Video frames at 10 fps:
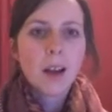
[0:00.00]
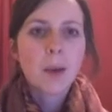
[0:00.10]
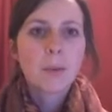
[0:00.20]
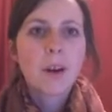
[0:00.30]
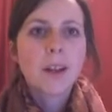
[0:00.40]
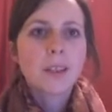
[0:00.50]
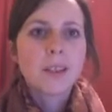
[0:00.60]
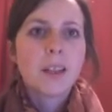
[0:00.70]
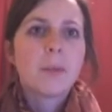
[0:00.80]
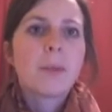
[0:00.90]
Hi Brian,
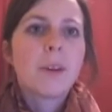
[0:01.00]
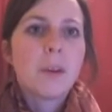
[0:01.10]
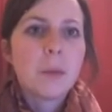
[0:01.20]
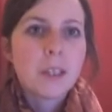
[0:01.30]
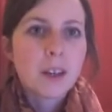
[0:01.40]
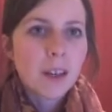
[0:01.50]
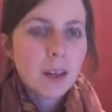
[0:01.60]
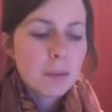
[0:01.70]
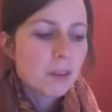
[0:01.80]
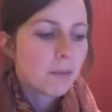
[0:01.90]
today we're going to be talking
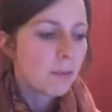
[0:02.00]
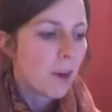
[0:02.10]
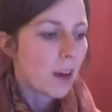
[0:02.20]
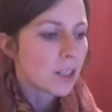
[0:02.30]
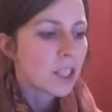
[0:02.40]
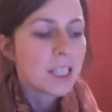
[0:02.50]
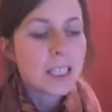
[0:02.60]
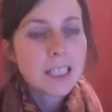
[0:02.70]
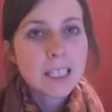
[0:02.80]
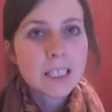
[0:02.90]
about
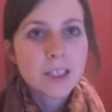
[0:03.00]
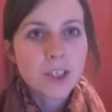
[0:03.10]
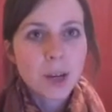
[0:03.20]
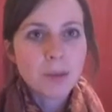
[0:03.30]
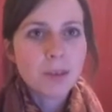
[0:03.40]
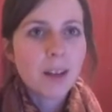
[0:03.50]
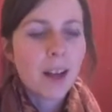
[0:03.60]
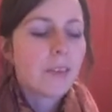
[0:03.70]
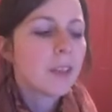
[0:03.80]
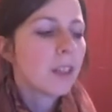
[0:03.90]
fractions, chapter
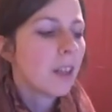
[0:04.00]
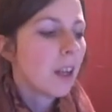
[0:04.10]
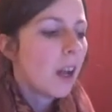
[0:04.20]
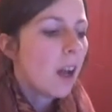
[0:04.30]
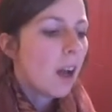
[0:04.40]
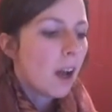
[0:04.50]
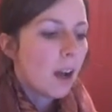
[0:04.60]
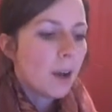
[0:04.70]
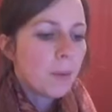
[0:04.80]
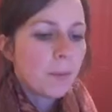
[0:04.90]
11.
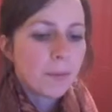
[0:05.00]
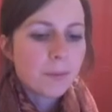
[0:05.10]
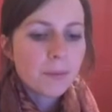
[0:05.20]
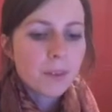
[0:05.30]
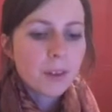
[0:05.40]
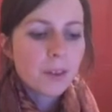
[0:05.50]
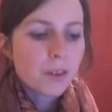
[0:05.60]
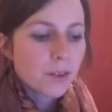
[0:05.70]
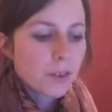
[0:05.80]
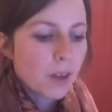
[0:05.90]
I
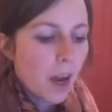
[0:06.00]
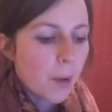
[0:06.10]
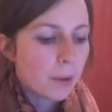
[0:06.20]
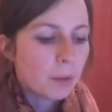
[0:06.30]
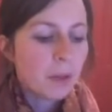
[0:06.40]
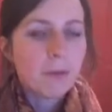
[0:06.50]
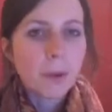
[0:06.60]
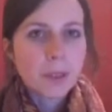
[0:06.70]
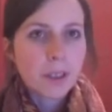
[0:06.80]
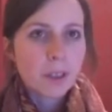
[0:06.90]
will be
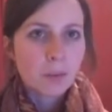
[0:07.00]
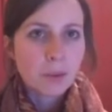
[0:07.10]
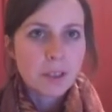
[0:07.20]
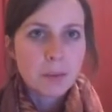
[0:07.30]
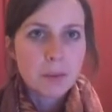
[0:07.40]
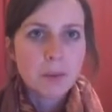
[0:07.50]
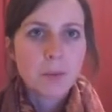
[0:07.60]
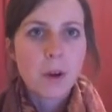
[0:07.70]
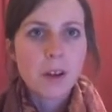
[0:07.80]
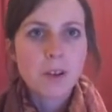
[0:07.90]
focusing on principles
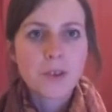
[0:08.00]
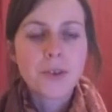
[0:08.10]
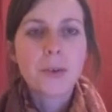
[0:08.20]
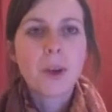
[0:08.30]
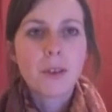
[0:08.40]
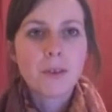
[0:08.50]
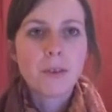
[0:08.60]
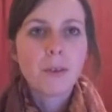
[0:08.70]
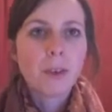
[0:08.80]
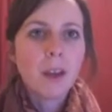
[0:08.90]
1, 2, and
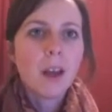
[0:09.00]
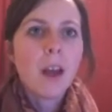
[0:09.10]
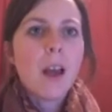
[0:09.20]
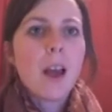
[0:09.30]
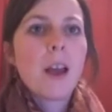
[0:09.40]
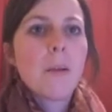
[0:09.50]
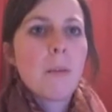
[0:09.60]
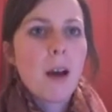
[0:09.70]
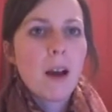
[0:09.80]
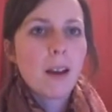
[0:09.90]
3, and
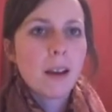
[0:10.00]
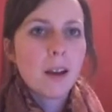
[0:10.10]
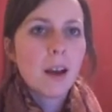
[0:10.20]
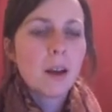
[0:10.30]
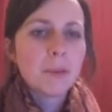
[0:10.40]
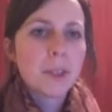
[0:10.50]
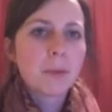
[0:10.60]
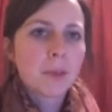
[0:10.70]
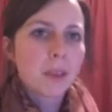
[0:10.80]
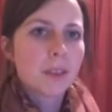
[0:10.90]
my
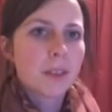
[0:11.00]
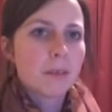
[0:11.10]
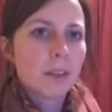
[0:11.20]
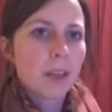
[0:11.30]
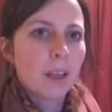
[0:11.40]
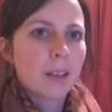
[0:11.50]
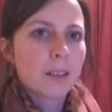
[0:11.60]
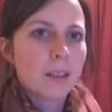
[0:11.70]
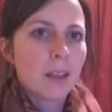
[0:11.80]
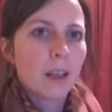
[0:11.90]
manipulative is
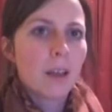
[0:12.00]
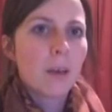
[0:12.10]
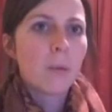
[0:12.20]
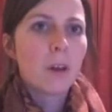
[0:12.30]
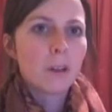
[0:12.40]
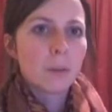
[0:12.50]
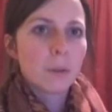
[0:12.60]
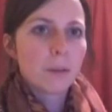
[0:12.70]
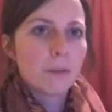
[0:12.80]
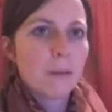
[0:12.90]
a
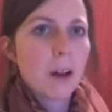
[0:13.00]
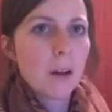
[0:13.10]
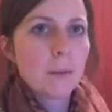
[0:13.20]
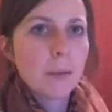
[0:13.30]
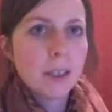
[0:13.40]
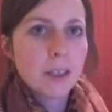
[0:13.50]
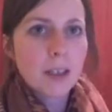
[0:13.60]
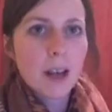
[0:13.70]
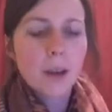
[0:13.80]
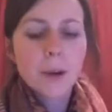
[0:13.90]
Waldorf bead
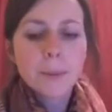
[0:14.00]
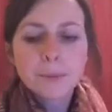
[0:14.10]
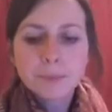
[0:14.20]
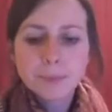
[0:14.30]
stacker.